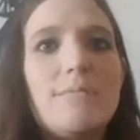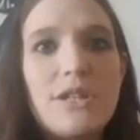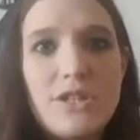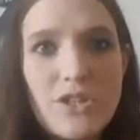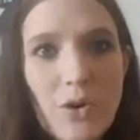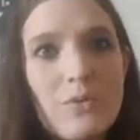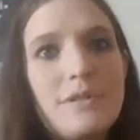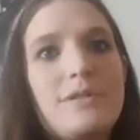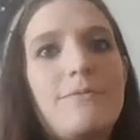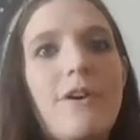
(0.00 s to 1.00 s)
but
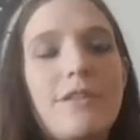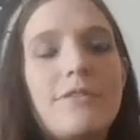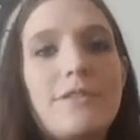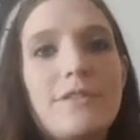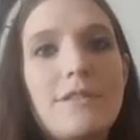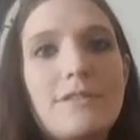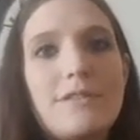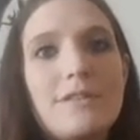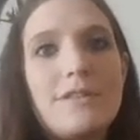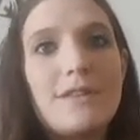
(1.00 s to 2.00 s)
don't follow
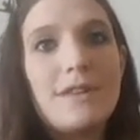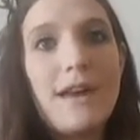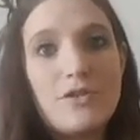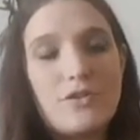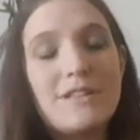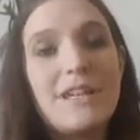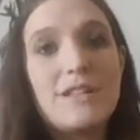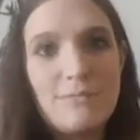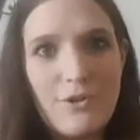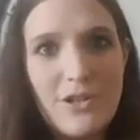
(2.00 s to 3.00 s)
the actual lead
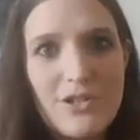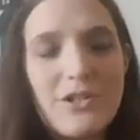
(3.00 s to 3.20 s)
to push.